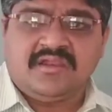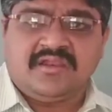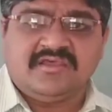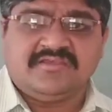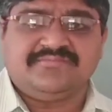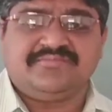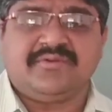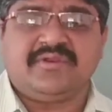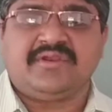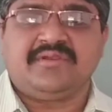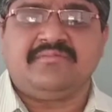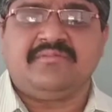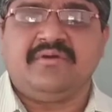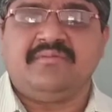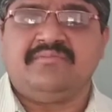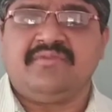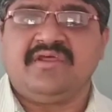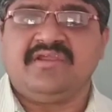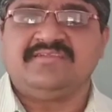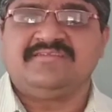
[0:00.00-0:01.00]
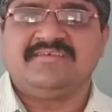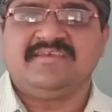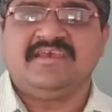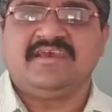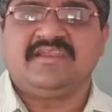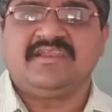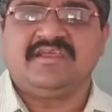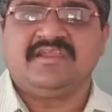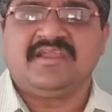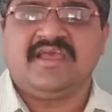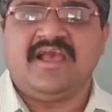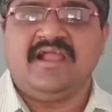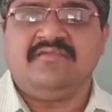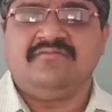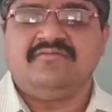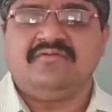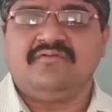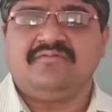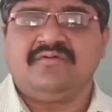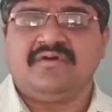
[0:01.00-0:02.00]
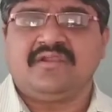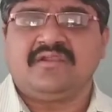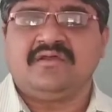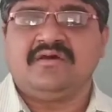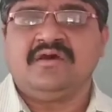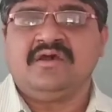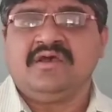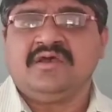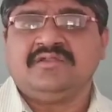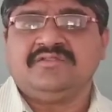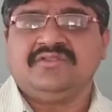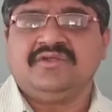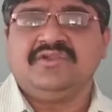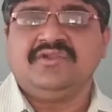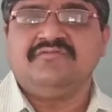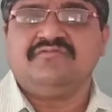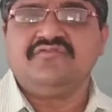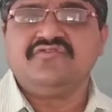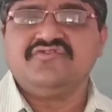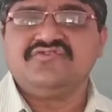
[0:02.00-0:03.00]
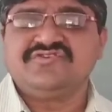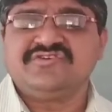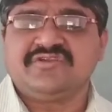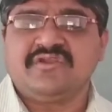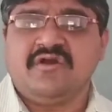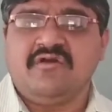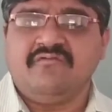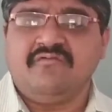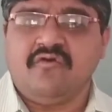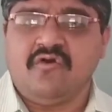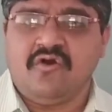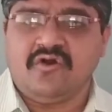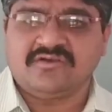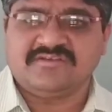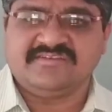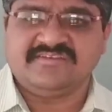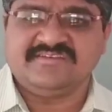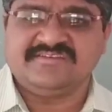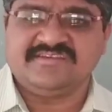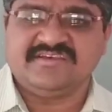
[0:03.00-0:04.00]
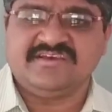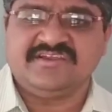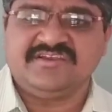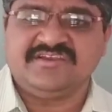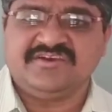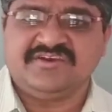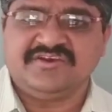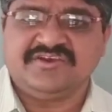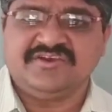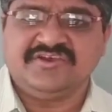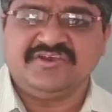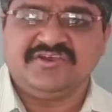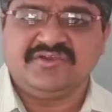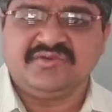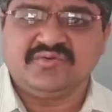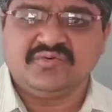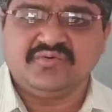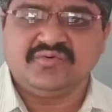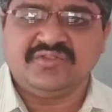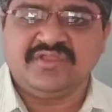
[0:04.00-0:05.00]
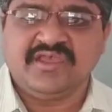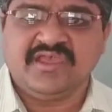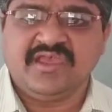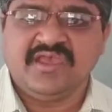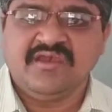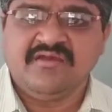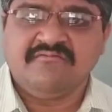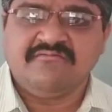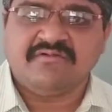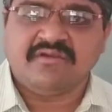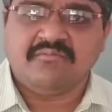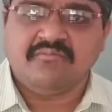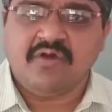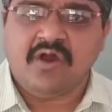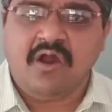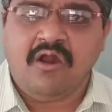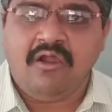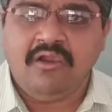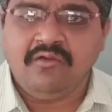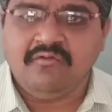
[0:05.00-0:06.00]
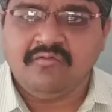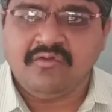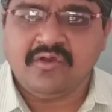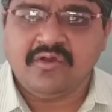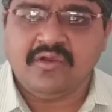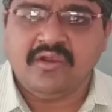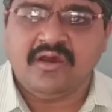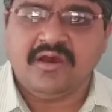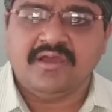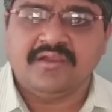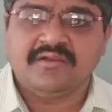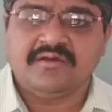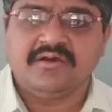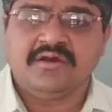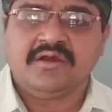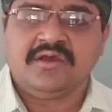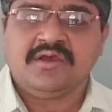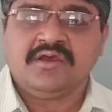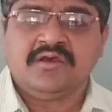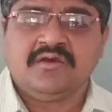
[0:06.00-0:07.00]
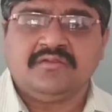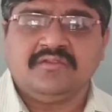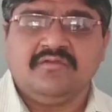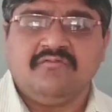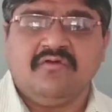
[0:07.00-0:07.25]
respiratory membranes, here it helpful for the diffusion of oxygen into the from alveolar,